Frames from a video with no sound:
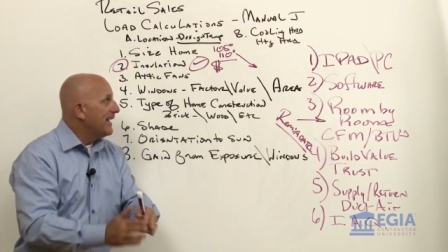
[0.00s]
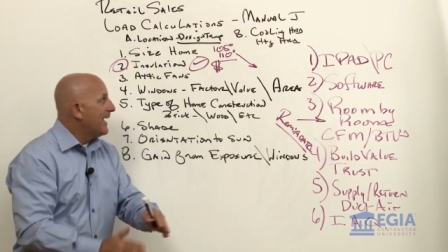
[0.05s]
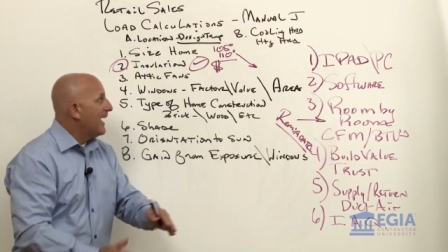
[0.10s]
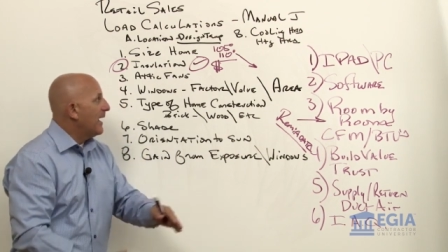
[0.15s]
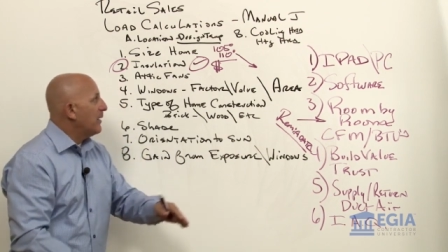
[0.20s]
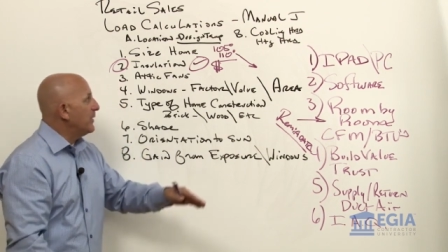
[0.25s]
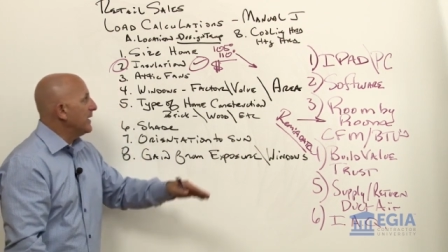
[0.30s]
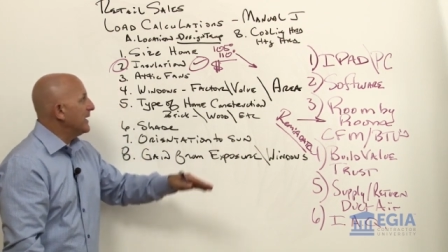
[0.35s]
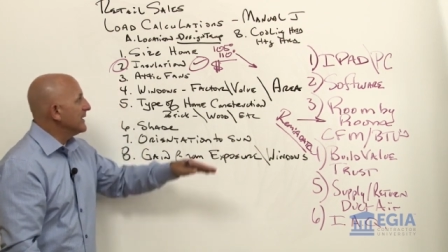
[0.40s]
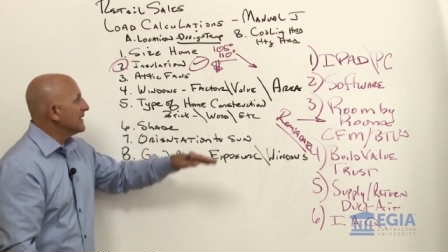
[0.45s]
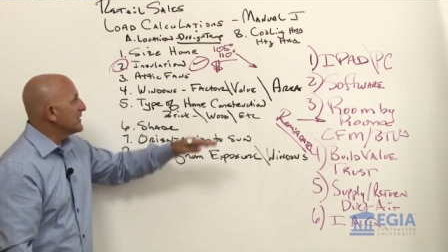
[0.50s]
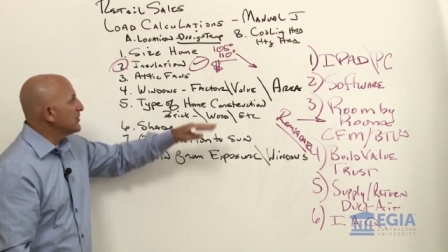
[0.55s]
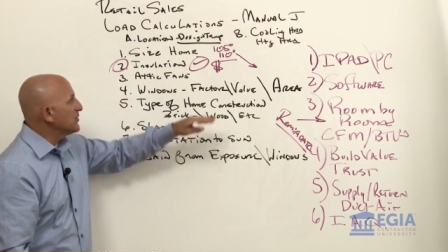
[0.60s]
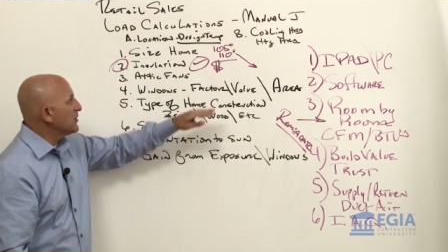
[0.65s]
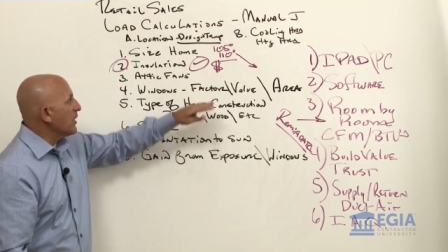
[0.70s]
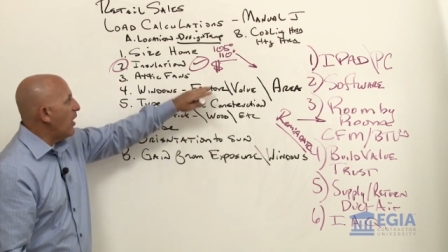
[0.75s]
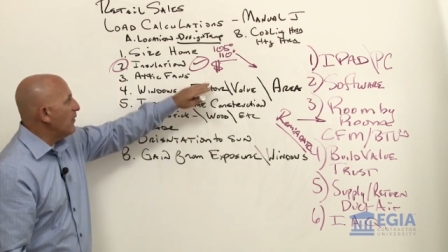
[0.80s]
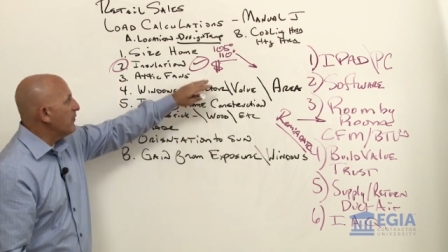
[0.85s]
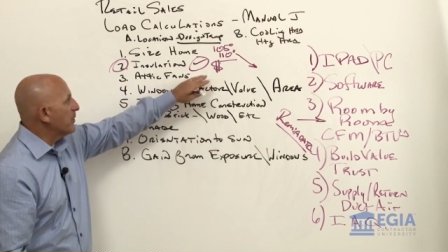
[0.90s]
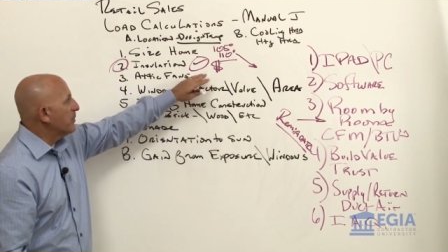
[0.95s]
and we can
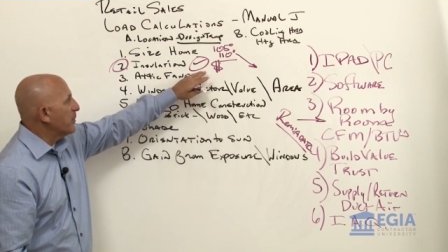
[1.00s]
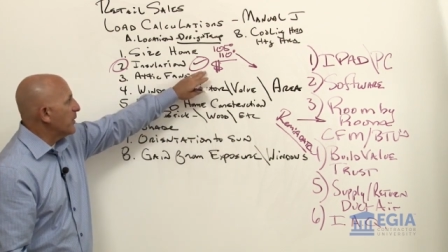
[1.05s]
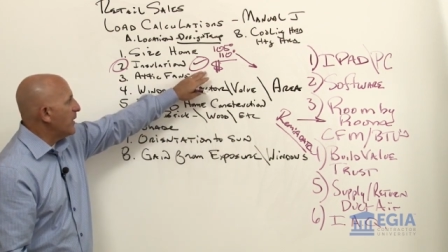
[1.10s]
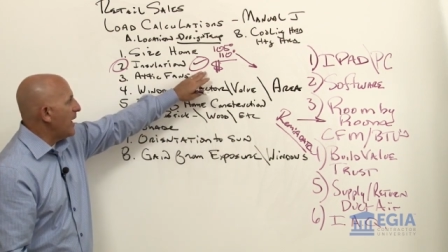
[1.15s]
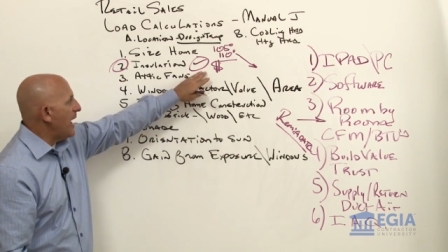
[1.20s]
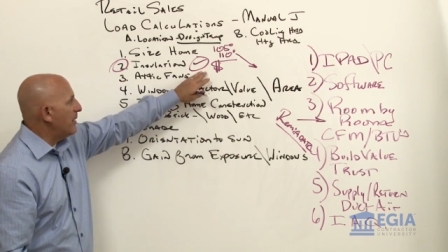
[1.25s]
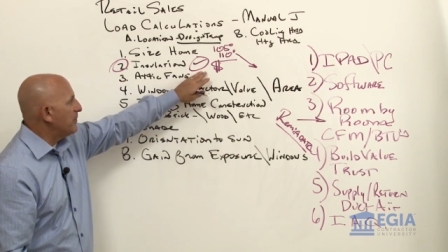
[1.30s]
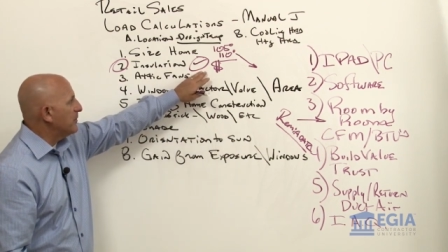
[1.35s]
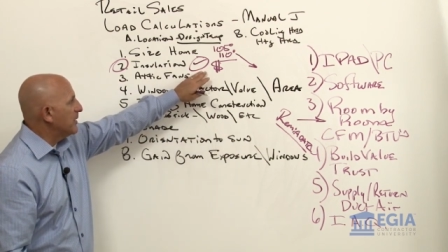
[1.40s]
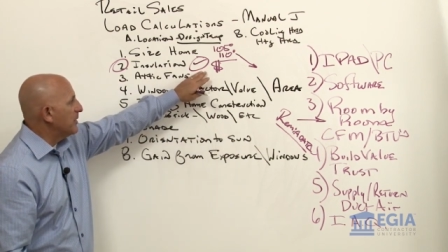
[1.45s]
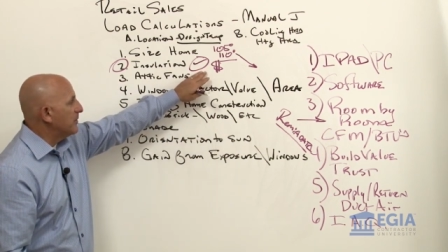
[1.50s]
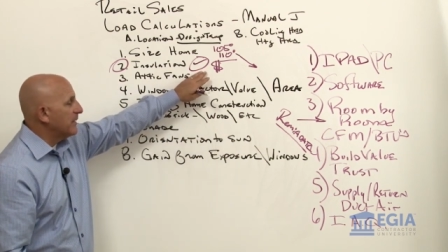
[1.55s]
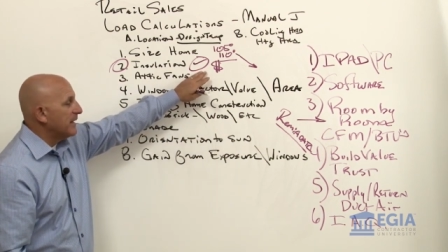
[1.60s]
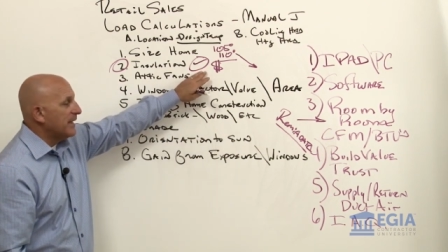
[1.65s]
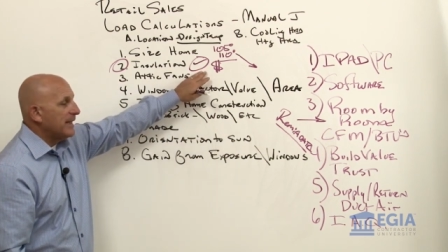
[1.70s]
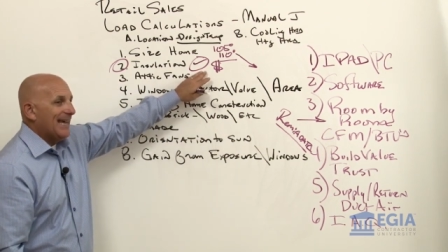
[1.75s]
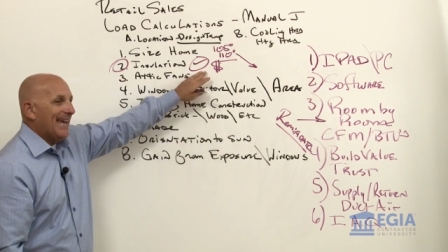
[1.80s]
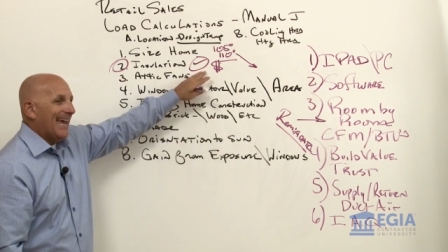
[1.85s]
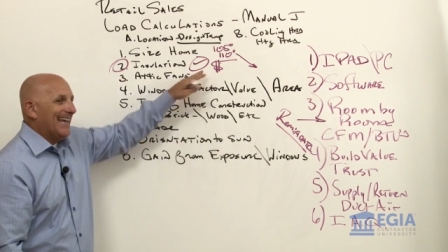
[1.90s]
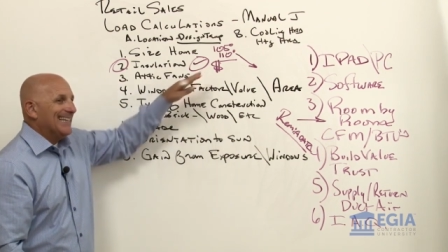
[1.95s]
solve a problem
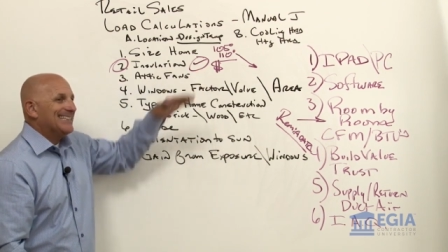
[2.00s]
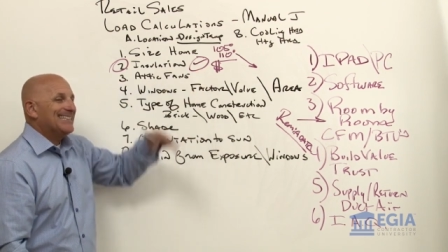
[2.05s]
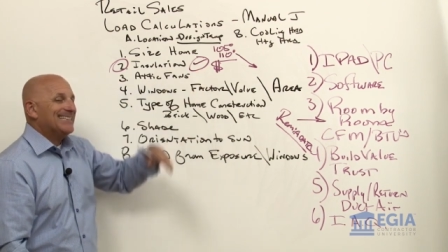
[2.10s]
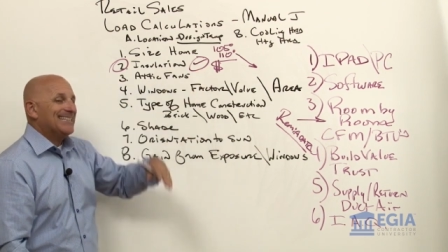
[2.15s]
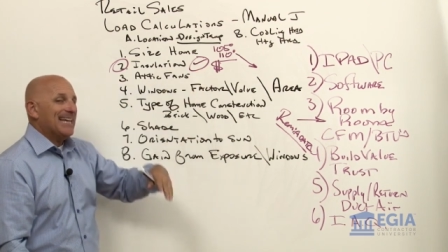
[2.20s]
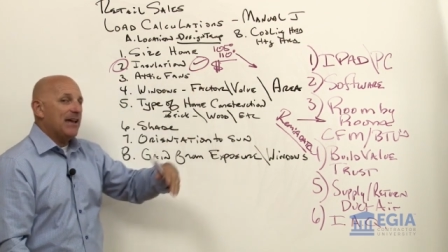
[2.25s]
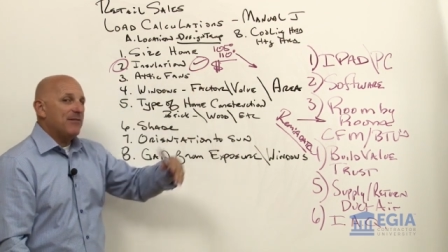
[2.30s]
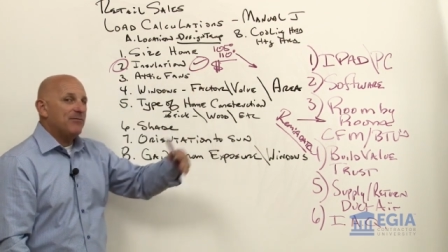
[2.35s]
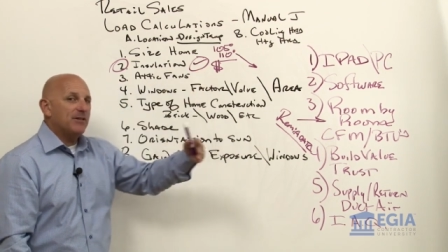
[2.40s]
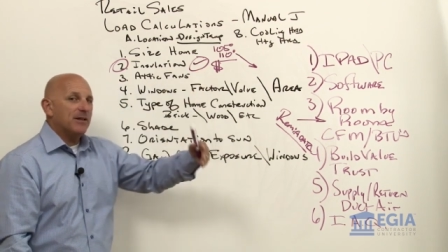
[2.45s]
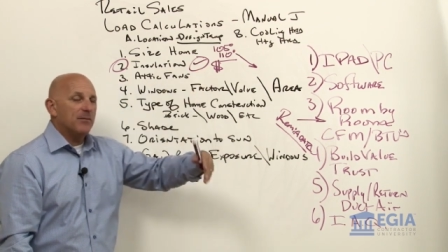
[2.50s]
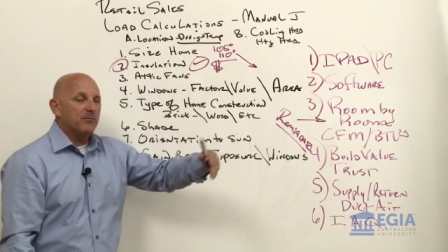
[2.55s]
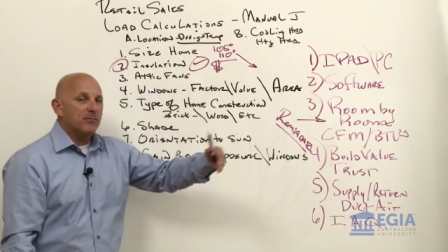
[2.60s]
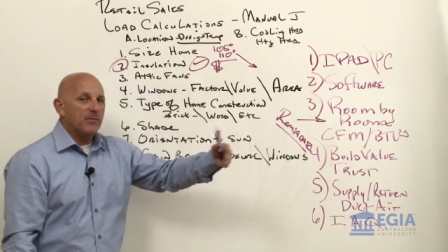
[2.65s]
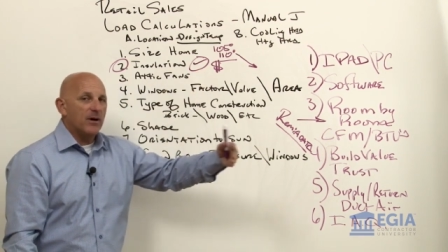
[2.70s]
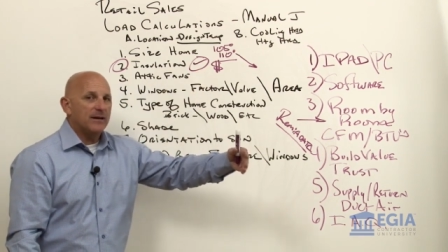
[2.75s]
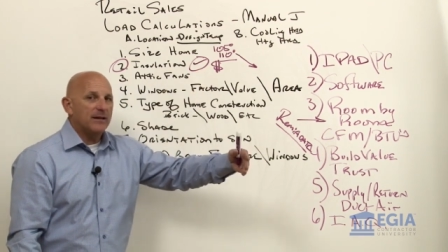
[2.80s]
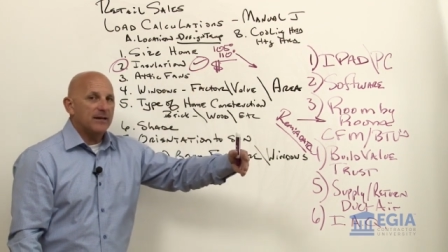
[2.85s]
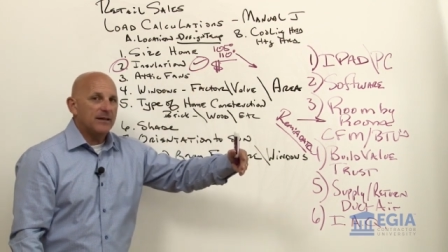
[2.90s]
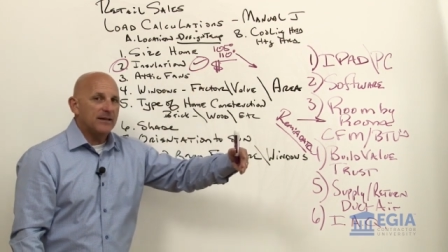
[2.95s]
and save them
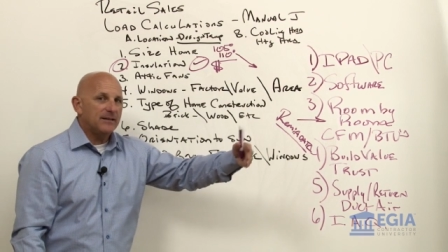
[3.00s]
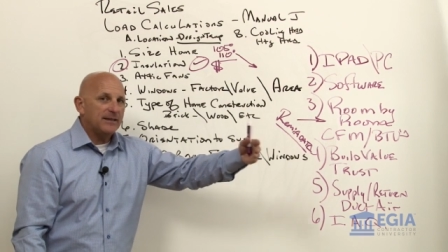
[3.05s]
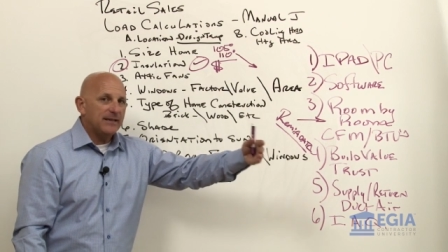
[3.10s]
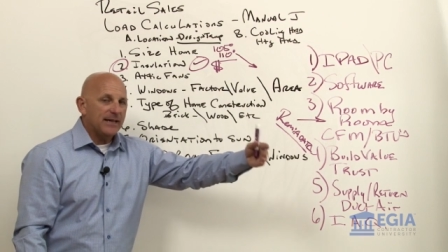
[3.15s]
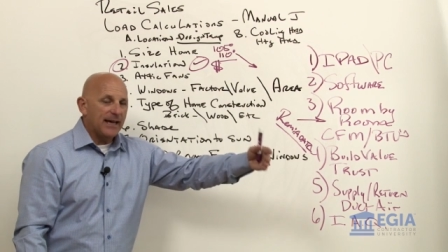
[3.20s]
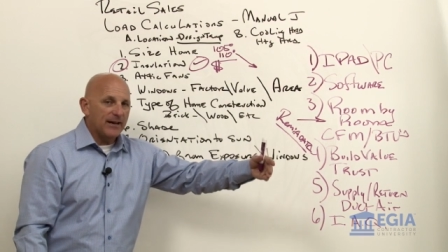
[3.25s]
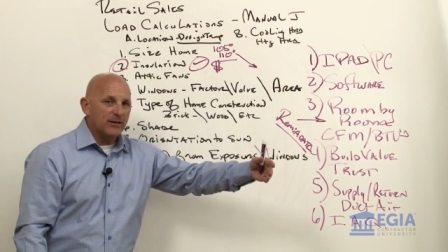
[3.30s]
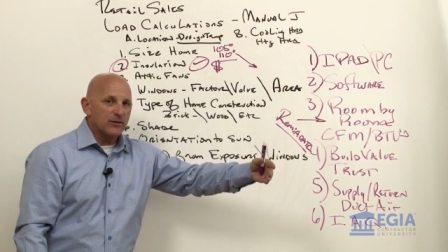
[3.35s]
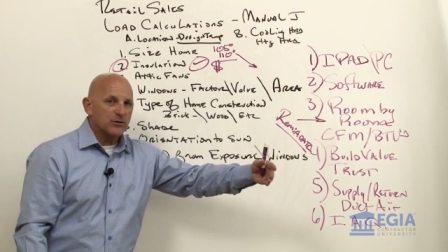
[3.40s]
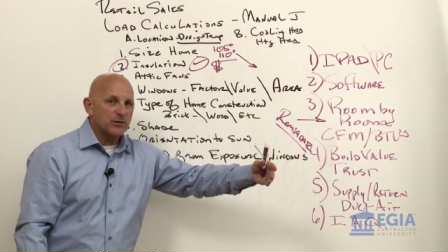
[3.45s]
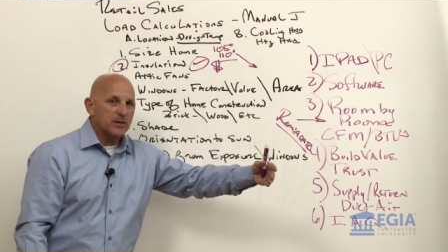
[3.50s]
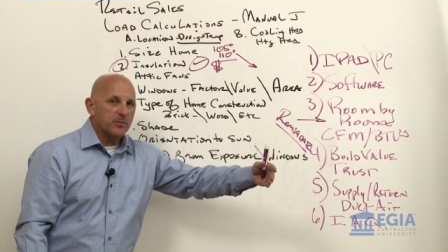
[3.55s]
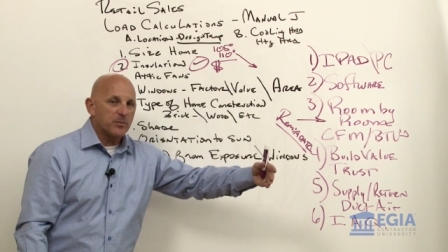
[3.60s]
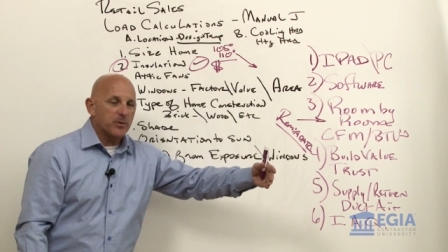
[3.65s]
money in the energy